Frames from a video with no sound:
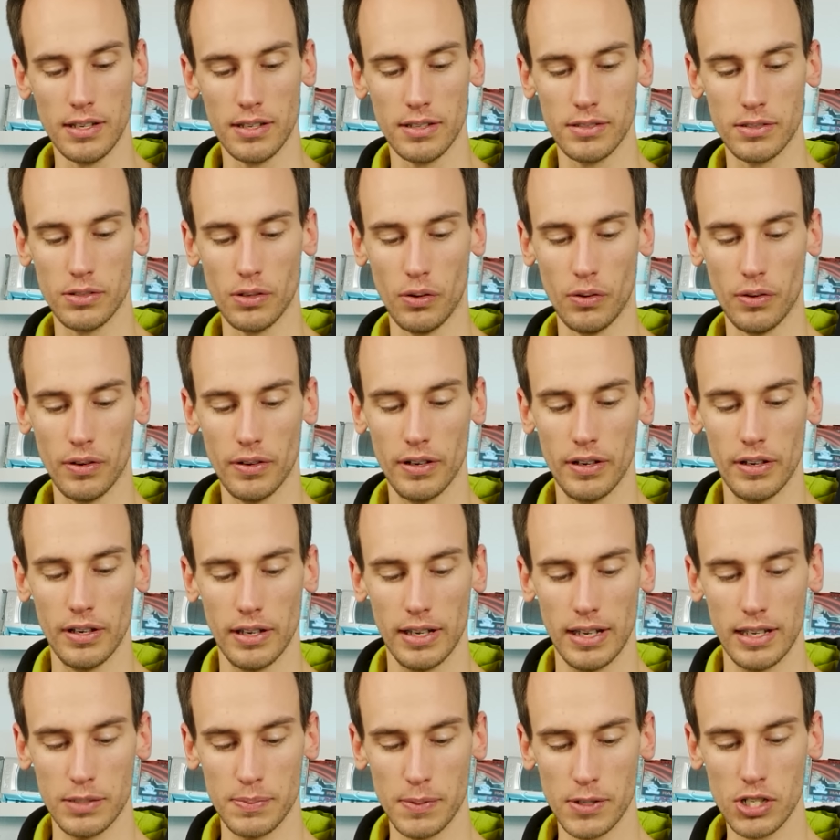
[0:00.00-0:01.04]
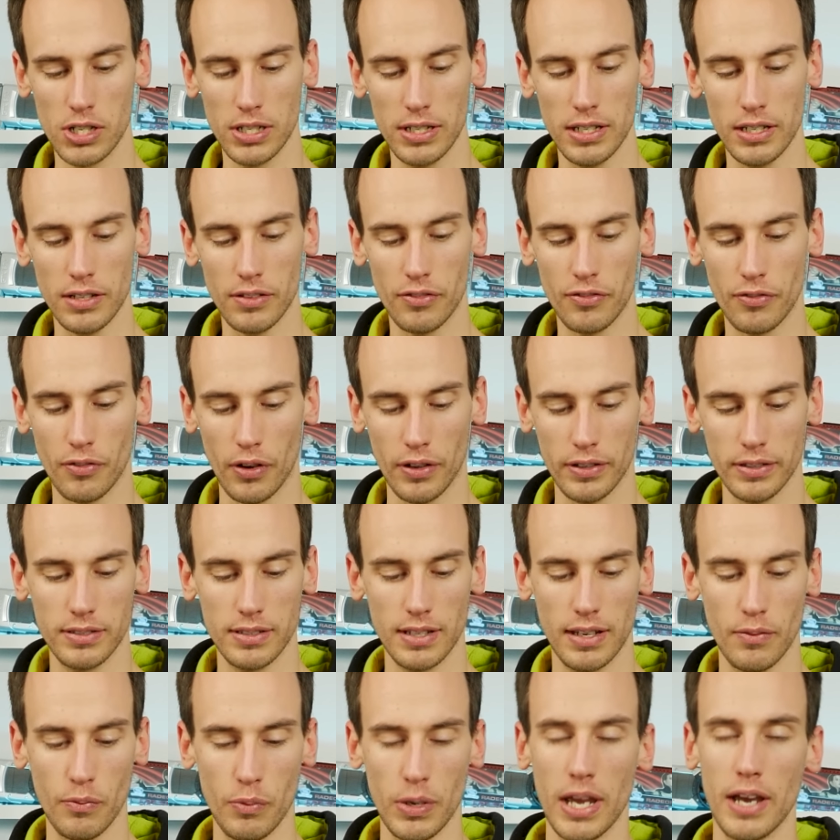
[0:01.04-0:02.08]
So especially here in front,
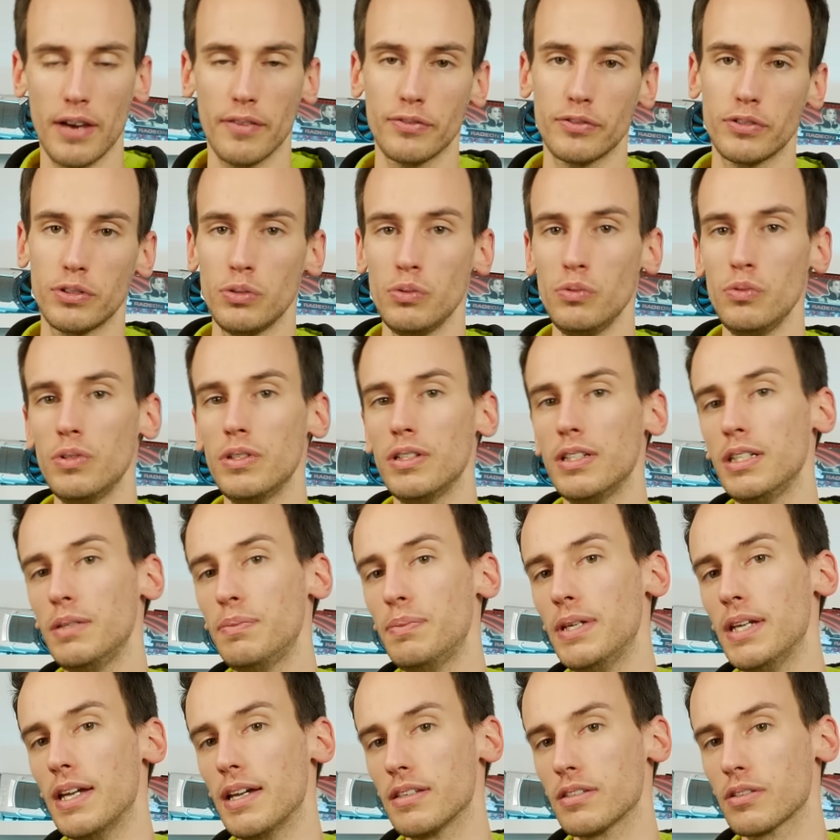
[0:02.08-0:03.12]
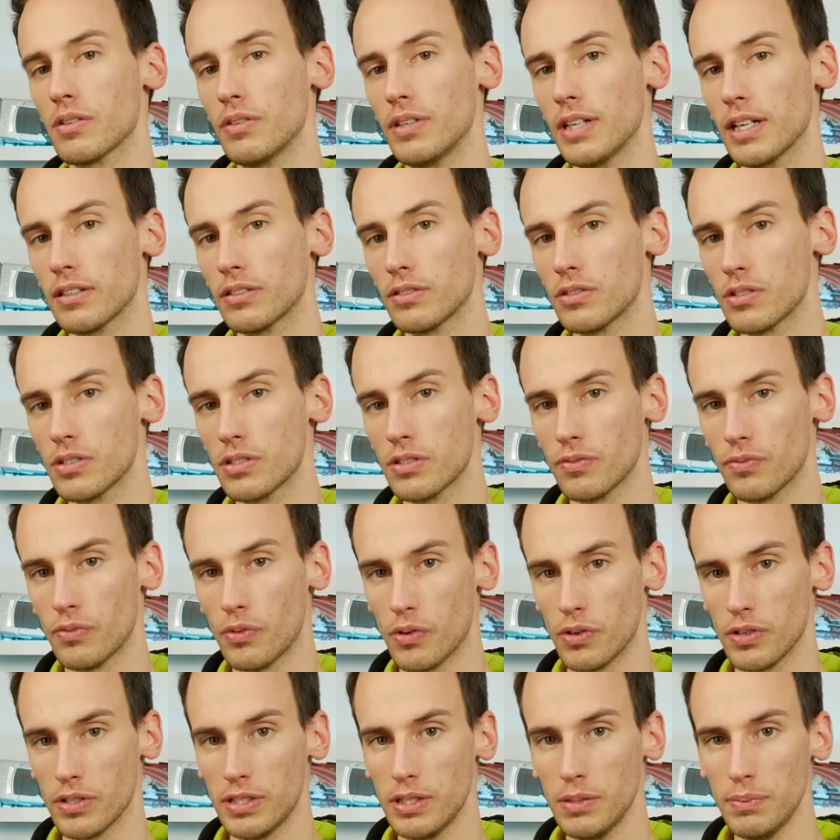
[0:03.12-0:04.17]
we have two EPS connectors
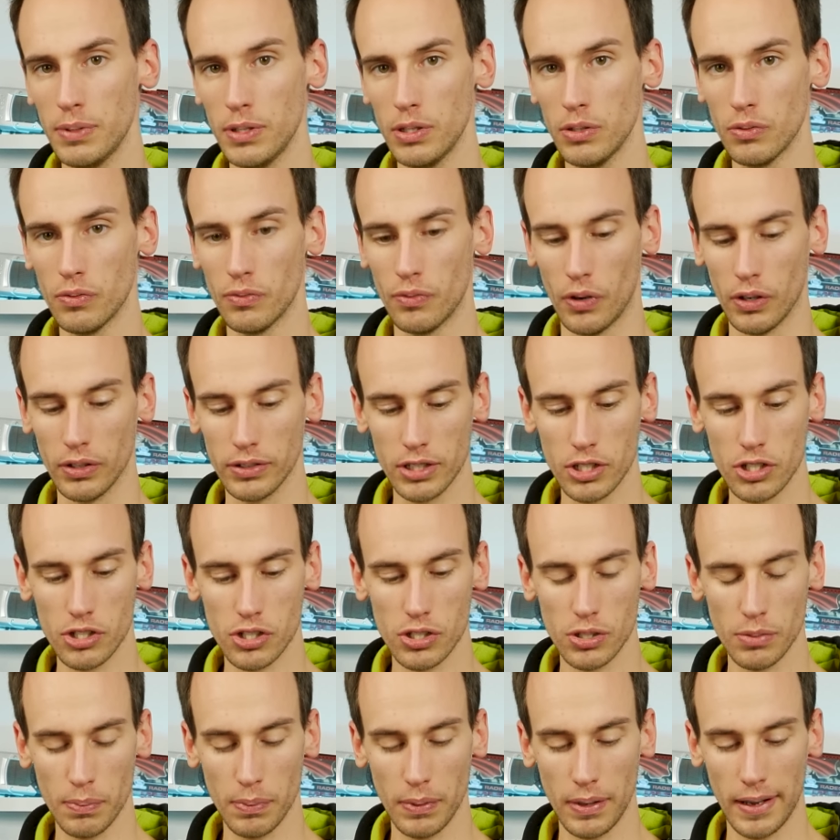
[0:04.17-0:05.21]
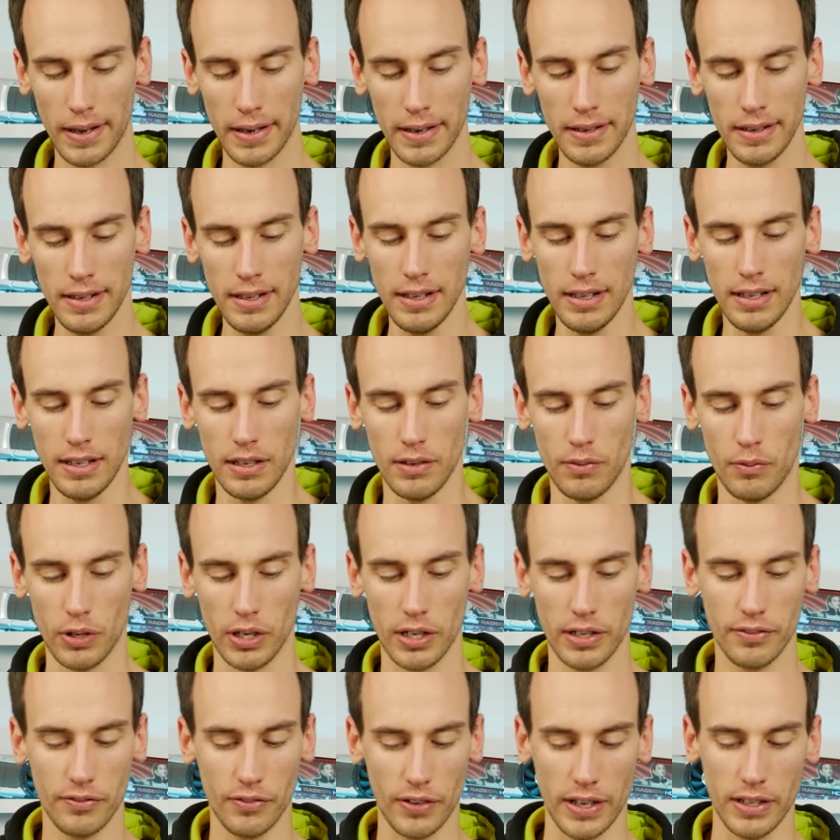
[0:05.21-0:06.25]
for CPU voltage supply. What
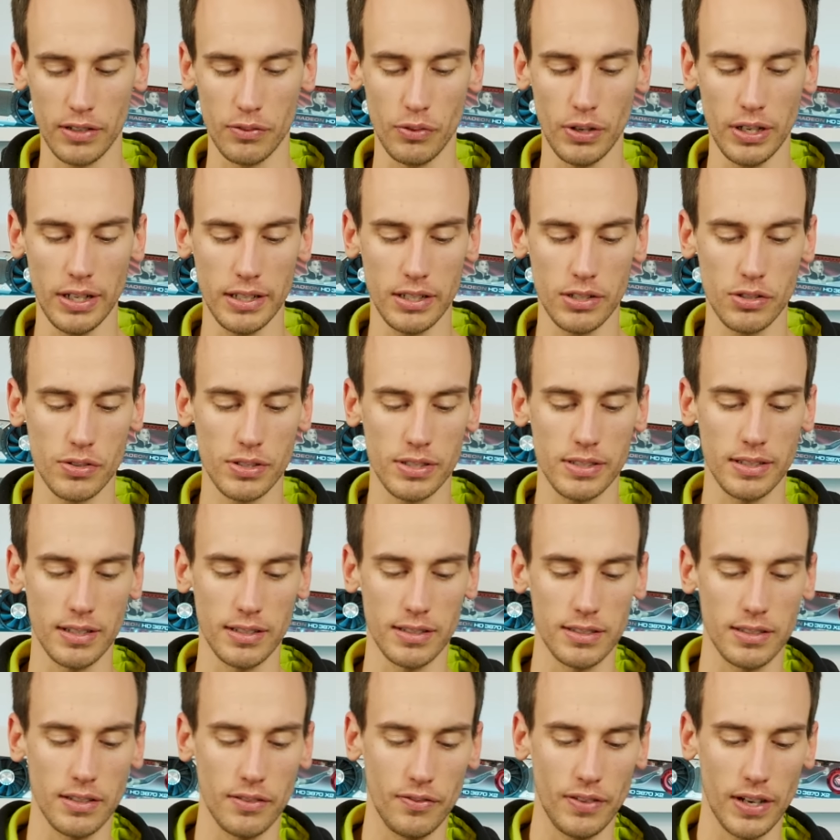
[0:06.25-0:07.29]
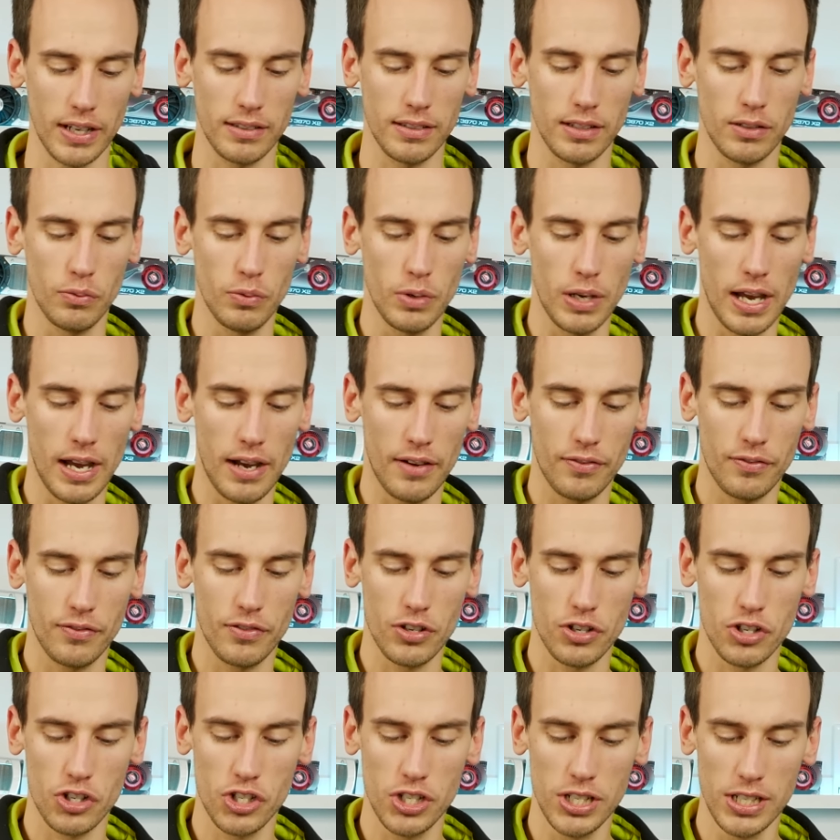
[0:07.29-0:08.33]
I find really interesting is the fact that we have
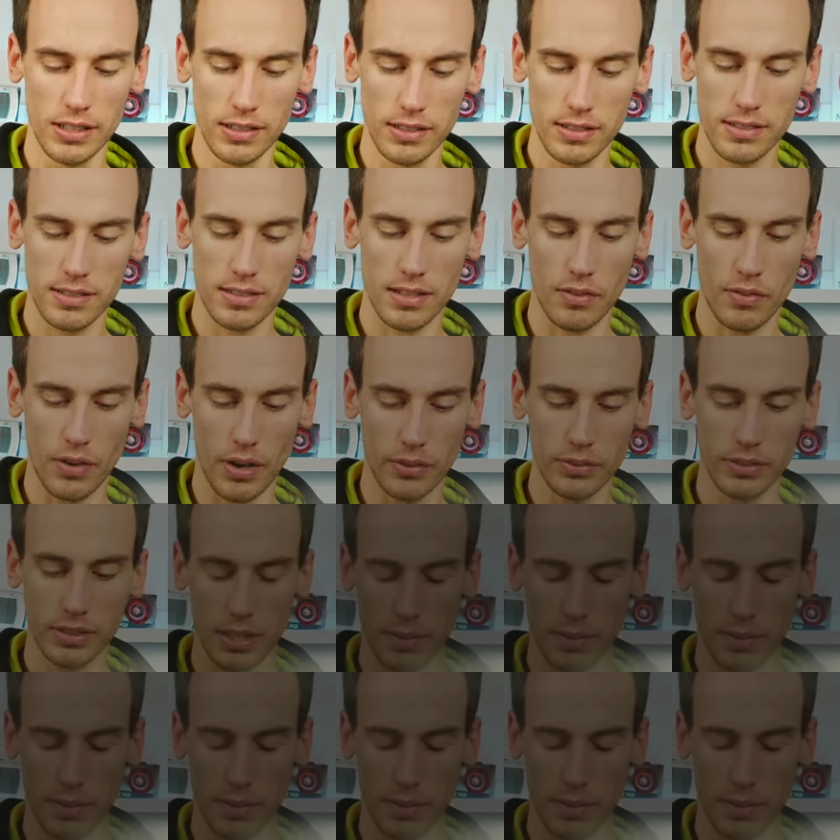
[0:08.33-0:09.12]
shields around